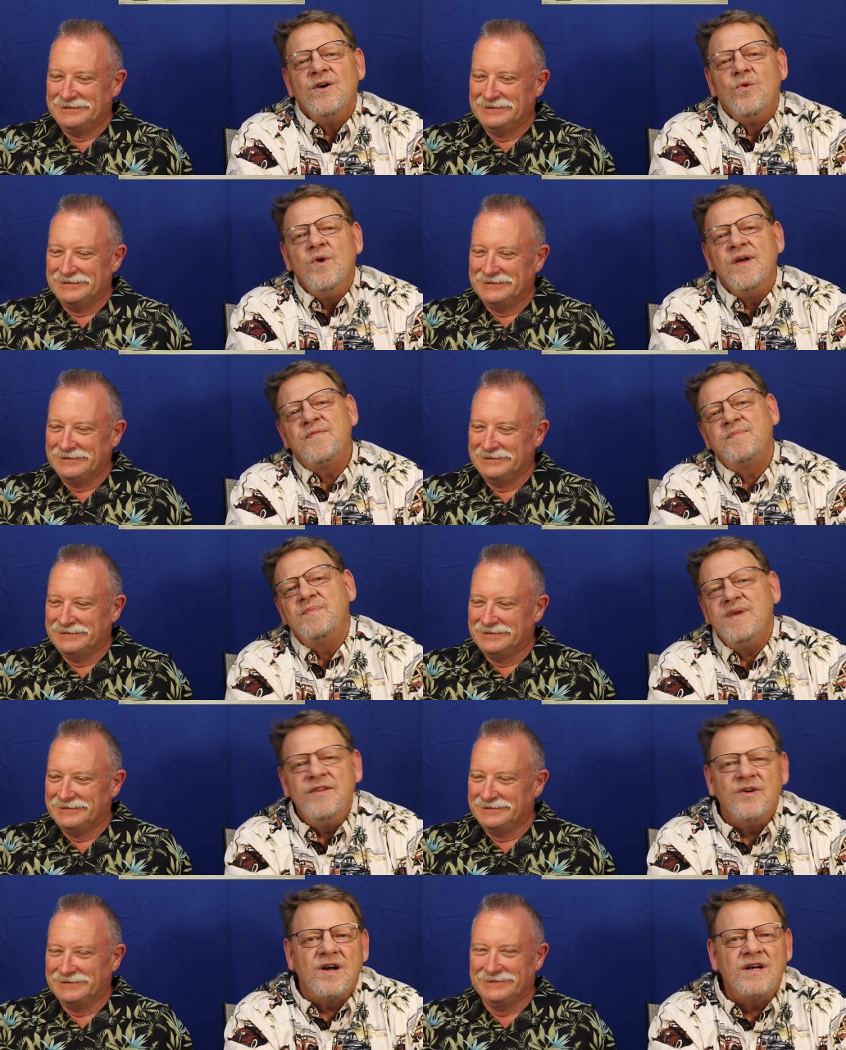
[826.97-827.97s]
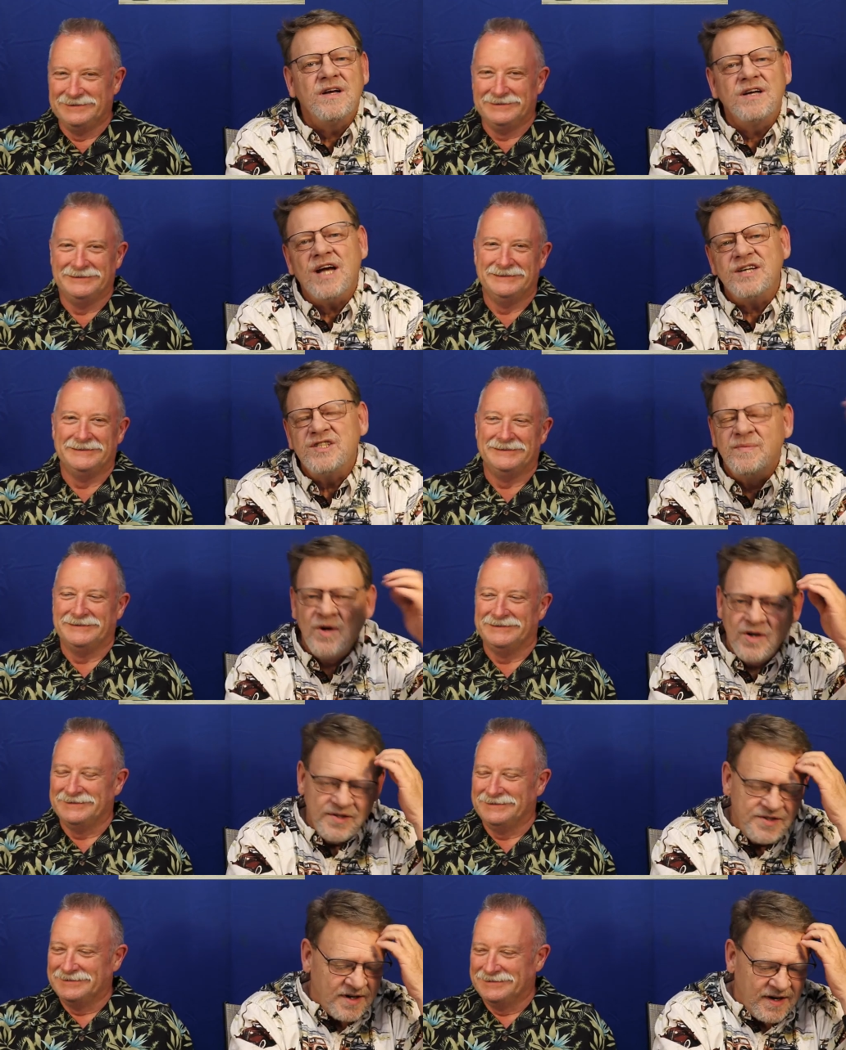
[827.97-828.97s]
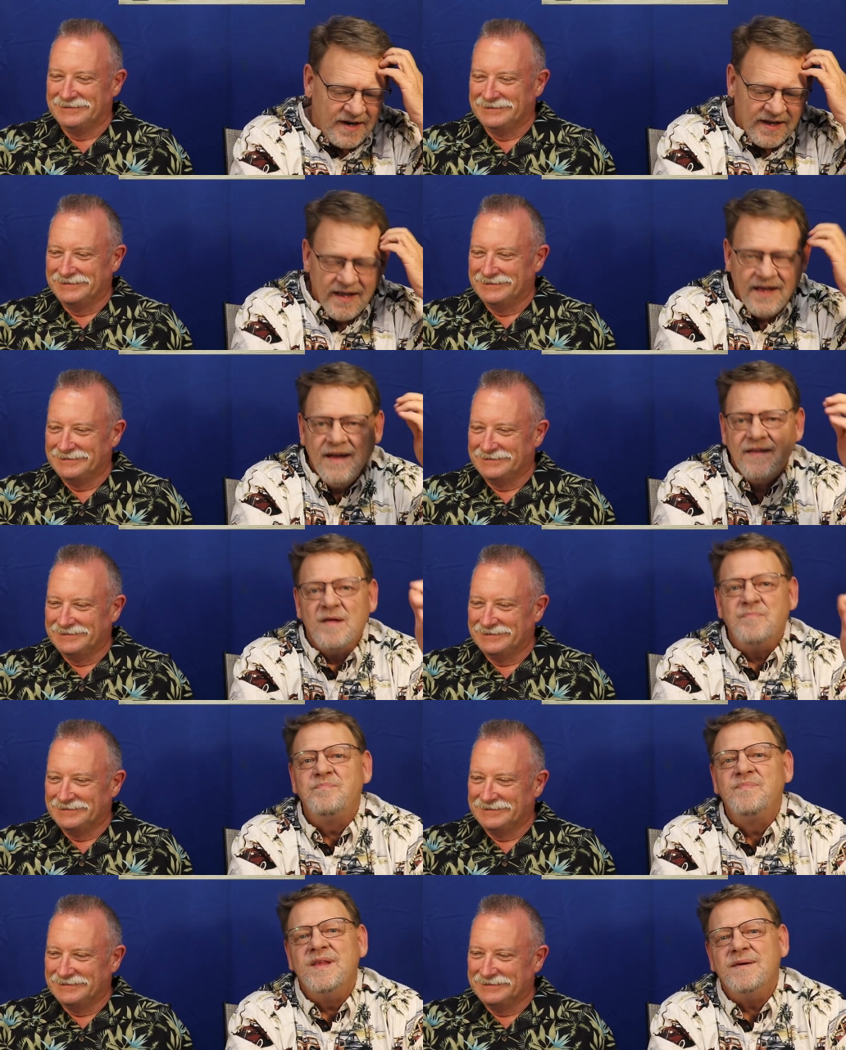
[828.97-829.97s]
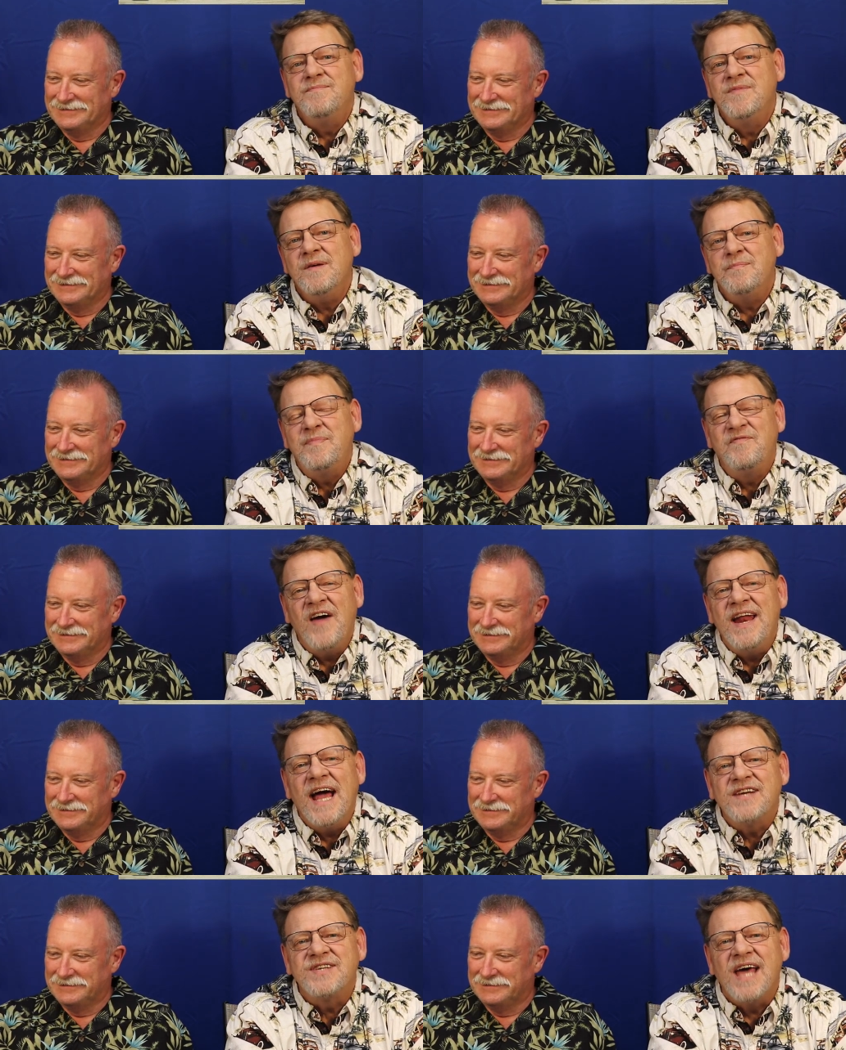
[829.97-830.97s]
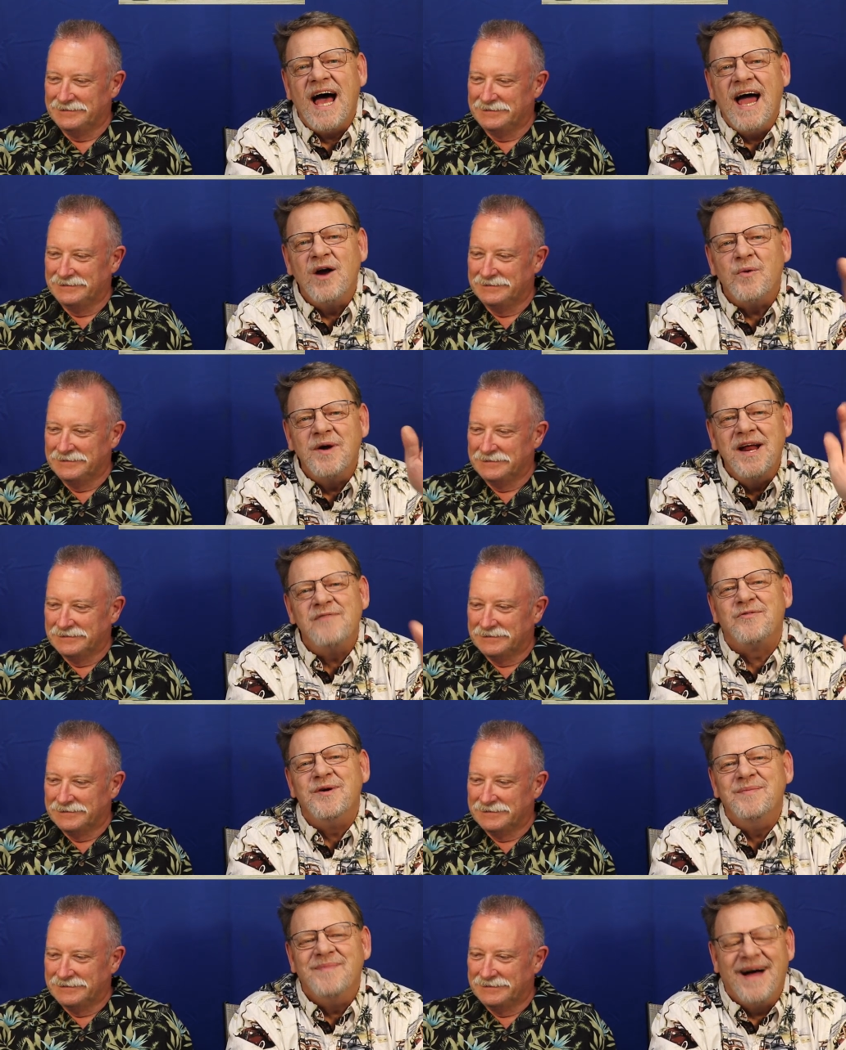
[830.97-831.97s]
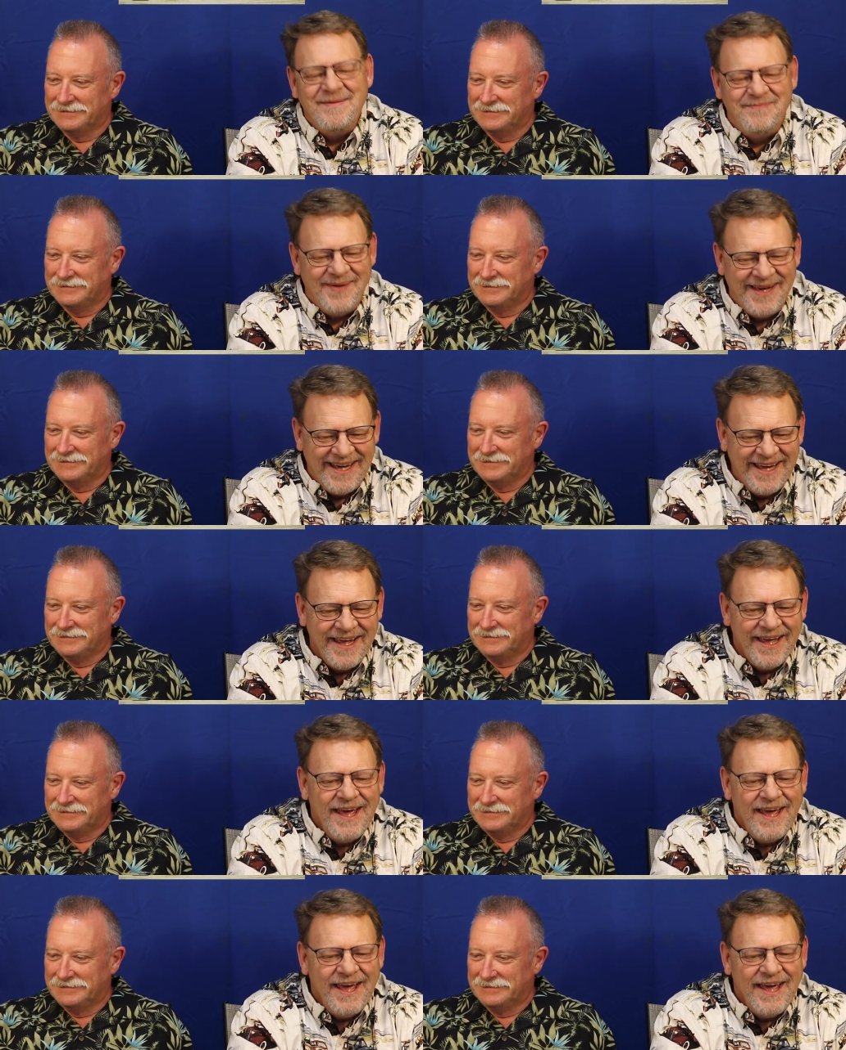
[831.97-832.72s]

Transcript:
Speaker 1: with either customers or the, the, the FedEx guy or whatever it might be.